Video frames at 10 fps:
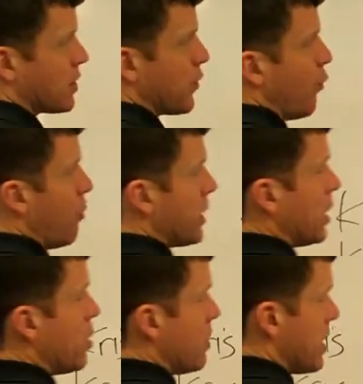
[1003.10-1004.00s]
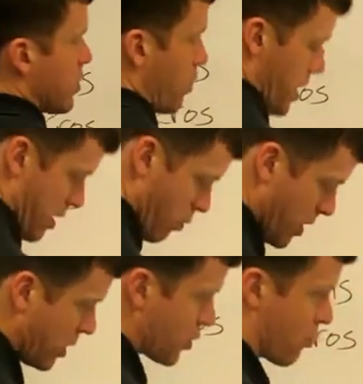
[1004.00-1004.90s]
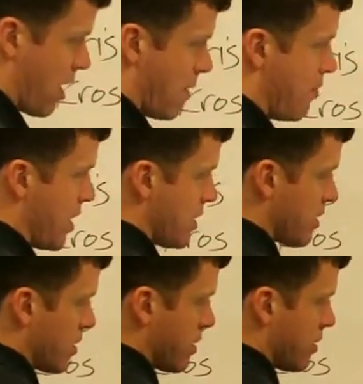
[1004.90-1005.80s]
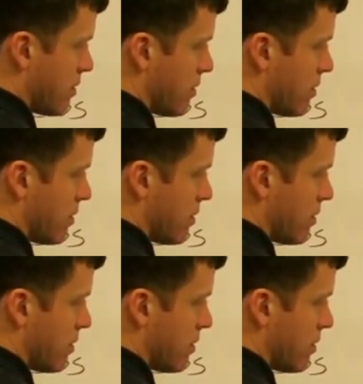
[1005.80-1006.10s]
as formula units, we describe this